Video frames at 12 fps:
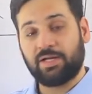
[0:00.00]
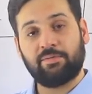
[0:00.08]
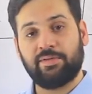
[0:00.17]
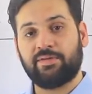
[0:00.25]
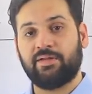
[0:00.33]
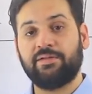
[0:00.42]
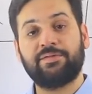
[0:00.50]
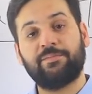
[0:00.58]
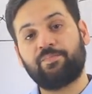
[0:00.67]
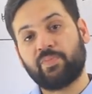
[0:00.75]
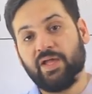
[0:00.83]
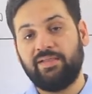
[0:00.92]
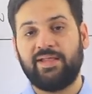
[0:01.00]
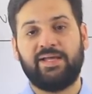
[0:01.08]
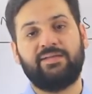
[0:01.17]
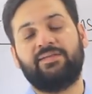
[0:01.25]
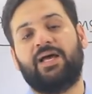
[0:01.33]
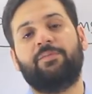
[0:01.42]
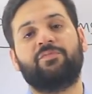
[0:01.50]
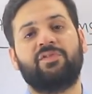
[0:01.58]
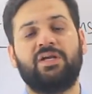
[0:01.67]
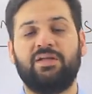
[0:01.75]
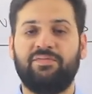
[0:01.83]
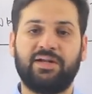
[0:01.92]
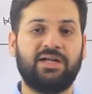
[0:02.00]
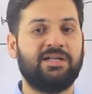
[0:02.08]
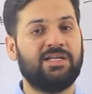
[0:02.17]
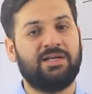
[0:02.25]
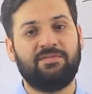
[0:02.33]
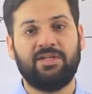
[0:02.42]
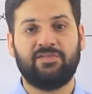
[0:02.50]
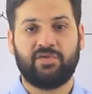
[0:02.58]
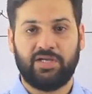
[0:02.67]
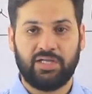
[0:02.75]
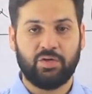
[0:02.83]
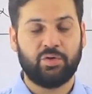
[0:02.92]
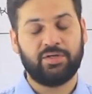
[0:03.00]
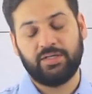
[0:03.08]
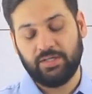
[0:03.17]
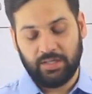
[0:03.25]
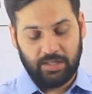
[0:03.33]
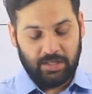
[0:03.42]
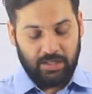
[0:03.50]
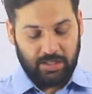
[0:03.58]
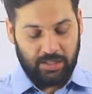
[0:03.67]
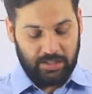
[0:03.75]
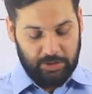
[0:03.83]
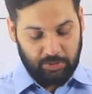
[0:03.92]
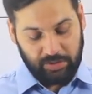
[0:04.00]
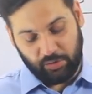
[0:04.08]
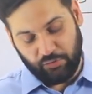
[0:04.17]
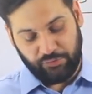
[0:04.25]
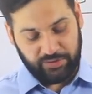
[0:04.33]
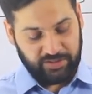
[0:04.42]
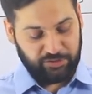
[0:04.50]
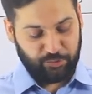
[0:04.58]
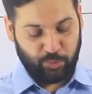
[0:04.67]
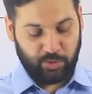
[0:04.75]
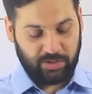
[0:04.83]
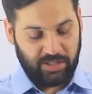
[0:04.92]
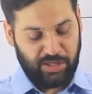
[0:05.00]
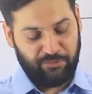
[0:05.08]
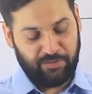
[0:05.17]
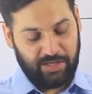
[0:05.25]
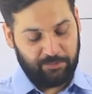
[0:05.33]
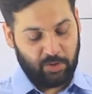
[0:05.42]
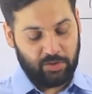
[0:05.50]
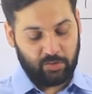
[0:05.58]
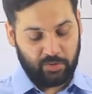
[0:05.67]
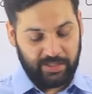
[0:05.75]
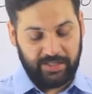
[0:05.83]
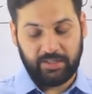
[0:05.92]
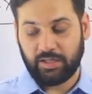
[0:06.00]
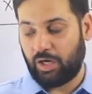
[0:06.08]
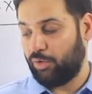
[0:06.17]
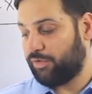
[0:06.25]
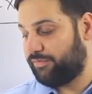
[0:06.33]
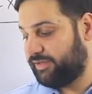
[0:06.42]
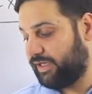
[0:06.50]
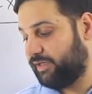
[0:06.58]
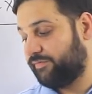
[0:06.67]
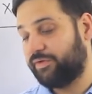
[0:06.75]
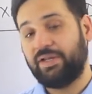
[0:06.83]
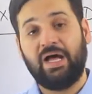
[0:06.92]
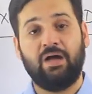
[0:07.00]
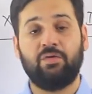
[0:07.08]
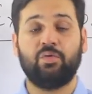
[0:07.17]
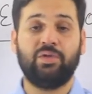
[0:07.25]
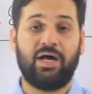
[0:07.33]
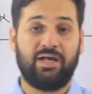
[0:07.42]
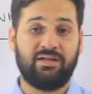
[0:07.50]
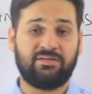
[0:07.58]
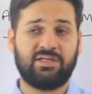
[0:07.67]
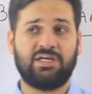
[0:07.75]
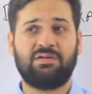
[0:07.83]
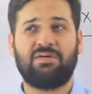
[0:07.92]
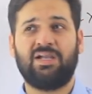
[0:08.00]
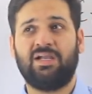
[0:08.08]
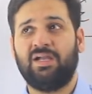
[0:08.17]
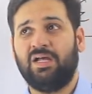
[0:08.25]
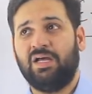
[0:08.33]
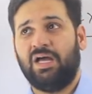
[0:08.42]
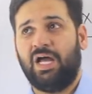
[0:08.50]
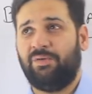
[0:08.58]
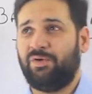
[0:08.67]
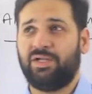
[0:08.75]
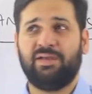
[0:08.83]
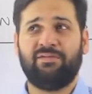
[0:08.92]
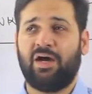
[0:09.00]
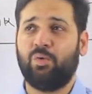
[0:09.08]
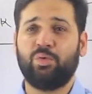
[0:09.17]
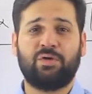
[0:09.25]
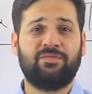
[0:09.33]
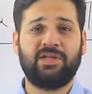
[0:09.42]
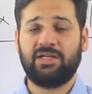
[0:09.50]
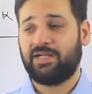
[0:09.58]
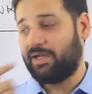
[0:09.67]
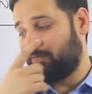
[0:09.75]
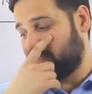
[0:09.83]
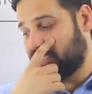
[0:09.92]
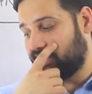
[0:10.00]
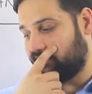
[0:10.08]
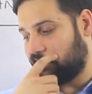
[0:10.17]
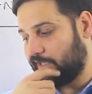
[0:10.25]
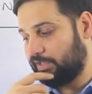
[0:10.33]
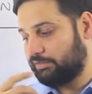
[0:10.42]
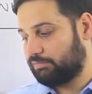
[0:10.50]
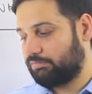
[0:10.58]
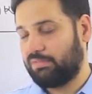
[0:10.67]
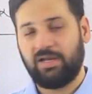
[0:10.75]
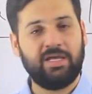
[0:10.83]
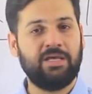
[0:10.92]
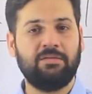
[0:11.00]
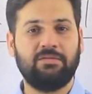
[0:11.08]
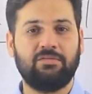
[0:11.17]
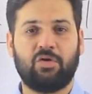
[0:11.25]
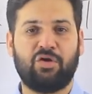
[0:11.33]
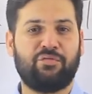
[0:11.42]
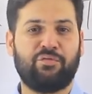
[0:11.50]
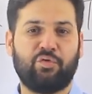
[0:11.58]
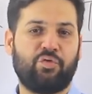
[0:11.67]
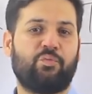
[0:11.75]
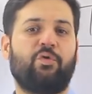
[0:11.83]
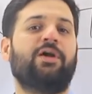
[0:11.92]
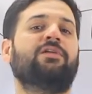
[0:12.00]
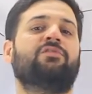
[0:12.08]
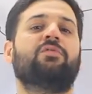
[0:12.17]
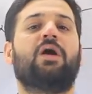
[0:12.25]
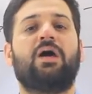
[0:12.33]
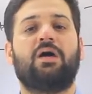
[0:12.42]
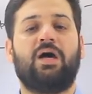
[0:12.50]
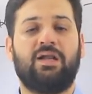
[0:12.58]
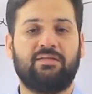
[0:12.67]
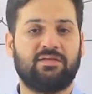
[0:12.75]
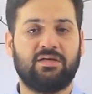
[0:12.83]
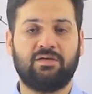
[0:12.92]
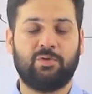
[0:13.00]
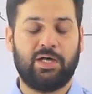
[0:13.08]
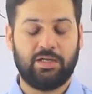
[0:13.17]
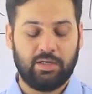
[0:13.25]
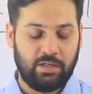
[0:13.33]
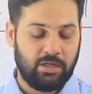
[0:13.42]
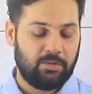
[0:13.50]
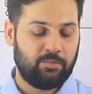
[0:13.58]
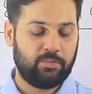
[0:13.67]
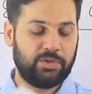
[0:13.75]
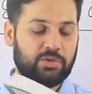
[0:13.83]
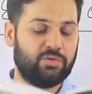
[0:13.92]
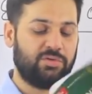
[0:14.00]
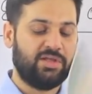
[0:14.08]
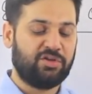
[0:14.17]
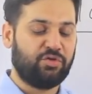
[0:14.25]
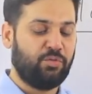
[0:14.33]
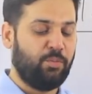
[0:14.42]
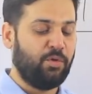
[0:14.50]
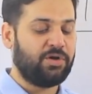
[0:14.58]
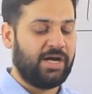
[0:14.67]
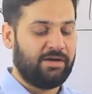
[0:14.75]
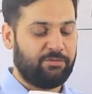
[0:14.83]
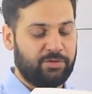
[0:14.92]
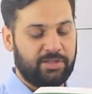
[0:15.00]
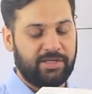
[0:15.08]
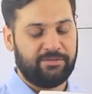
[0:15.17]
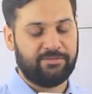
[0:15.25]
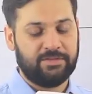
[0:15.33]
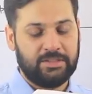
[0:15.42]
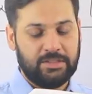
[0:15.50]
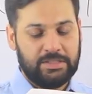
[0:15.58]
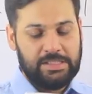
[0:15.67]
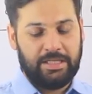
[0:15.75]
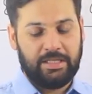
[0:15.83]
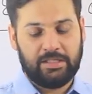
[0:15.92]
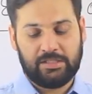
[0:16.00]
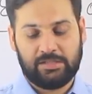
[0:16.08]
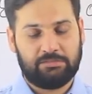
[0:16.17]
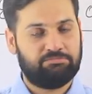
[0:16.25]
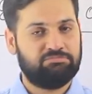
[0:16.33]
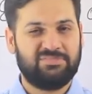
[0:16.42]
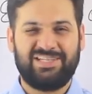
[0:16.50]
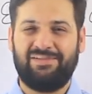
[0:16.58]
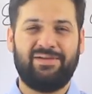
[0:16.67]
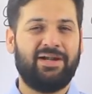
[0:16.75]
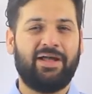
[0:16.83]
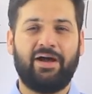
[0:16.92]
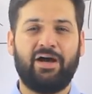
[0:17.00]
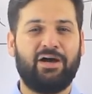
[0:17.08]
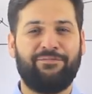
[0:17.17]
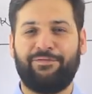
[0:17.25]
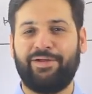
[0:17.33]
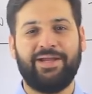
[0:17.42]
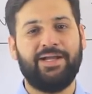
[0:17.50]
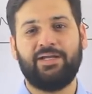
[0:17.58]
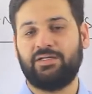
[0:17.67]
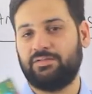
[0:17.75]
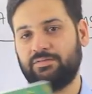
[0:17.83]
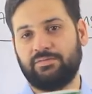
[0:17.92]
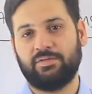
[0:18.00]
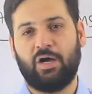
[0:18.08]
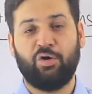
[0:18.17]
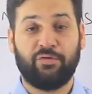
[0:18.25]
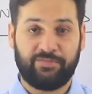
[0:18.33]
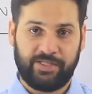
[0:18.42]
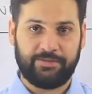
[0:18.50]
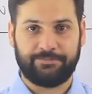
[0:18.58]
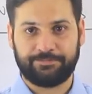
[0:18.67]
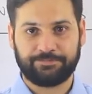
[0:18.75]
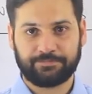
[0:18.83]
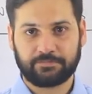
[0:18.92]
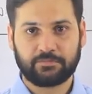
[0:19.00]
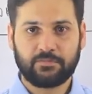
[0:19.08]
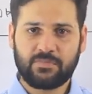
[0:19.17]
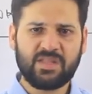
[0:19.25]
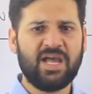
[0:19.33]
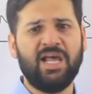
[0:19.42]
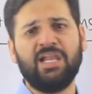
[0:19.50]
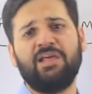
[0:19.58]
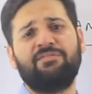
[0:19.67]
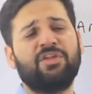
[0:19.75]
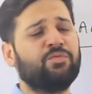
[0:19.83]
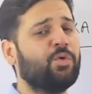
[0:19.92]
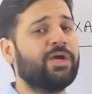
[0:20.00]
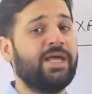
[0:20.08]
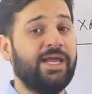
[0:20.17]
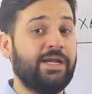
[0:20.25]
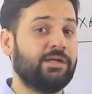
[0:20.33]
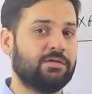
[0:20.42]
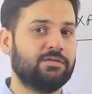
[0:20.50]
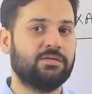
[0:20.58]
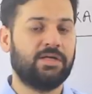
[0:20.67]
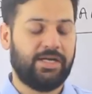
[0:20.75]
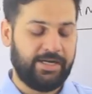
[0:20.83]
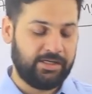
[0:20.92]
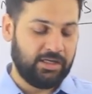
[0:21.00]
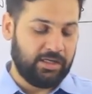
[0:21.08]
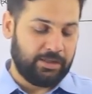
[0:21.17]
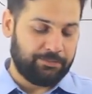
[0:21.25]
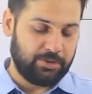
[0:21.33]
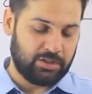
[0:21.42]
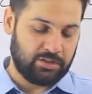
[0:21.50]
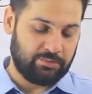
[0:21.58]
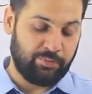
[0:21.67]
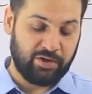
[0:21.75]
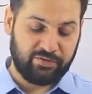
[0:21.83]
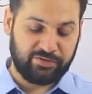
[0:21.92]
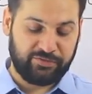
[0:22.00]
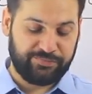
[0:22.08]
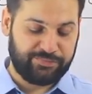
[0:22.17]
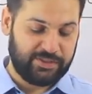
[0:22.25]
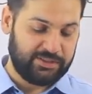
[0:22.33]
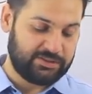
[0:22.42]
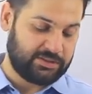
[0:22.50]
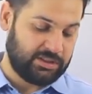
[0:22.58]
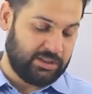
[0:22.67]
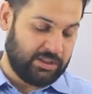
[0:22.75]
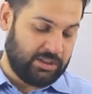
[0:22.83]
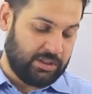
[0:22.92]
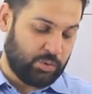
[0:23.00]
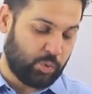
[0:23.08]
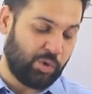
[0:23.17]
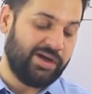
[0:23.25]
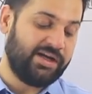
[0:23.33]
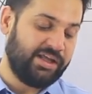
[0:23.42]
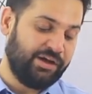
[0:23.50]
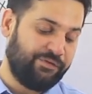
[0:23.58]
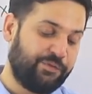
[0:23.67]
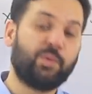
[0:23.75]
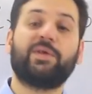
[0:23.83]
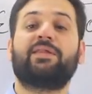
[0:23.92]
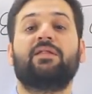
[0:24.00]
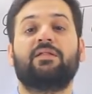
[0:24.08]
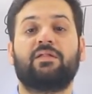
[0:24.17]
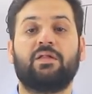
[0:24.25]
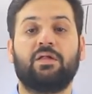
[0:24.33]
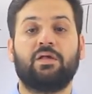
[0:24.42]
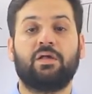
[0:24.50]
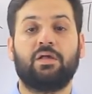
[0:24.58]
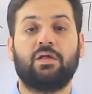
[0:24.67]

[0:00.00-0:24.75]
questions in the exams. The difficulty level is really good. You can go for this book. If I am going to rate out of 10 to the R.S. Aggarwal, I would give out of 10, I would give like 3 or 4 points to R.S. Aggarwal. But to this book, I would give 7.5 or 8 out of 10. I'll give this book 8, right? Because of its quality of questions